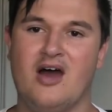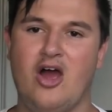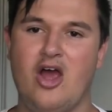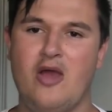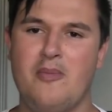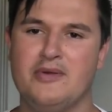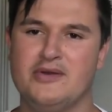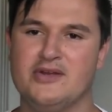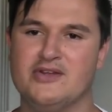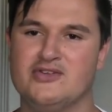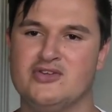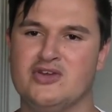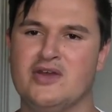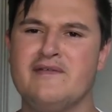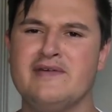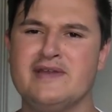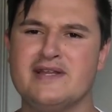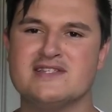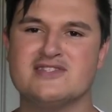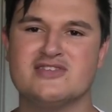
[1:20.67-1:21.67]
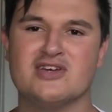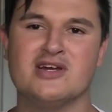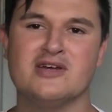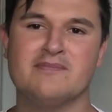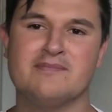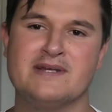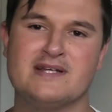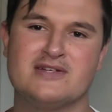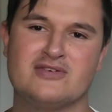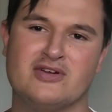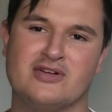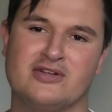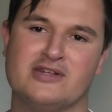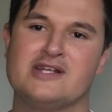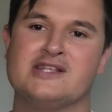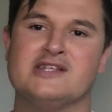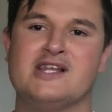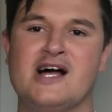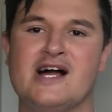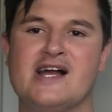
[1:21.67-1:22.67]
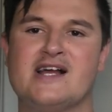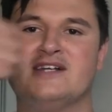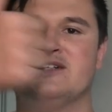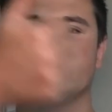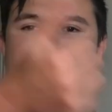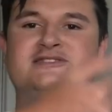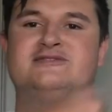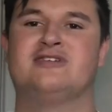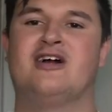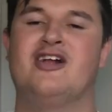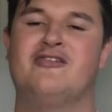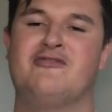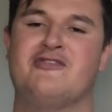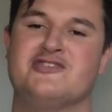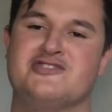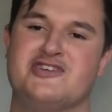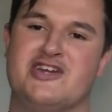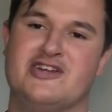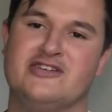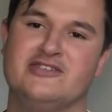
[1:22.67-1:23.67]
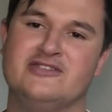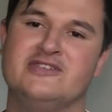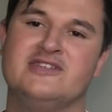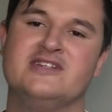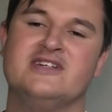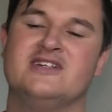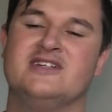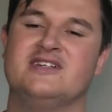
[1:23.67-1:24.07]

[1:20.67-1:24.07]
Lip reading: I hope you did too. If you did so, be sure to click like, subscribe to my channel